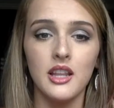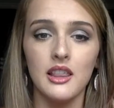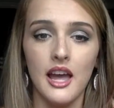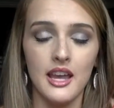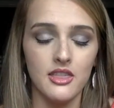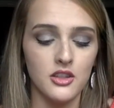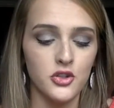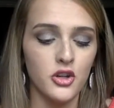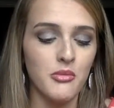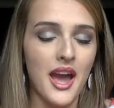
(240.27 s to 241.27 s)
like the
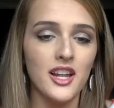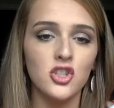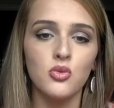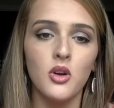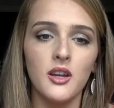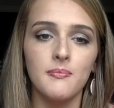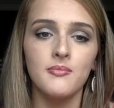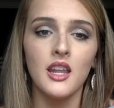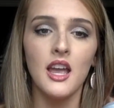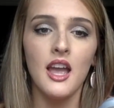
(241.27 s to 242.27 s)
True Match one,
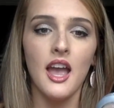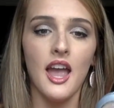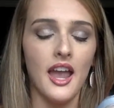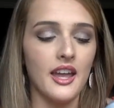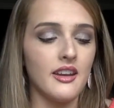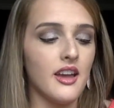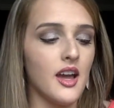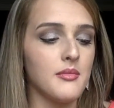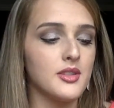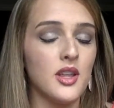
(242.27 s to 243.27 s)

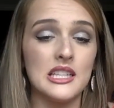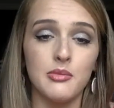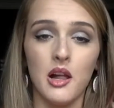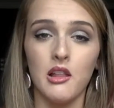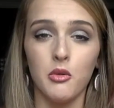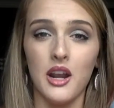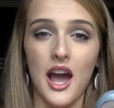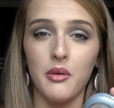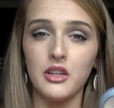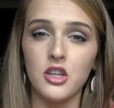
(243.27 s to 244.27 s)
and so that's probably what
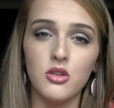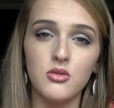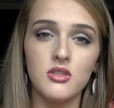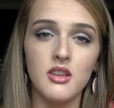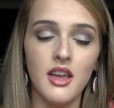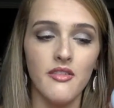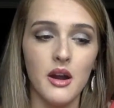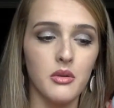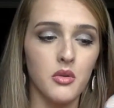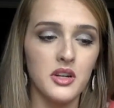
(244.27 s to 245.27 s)
I would use if I
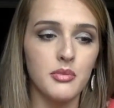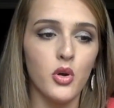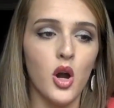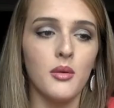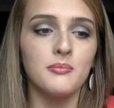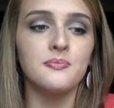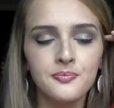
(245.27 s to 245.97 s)
were going to prom.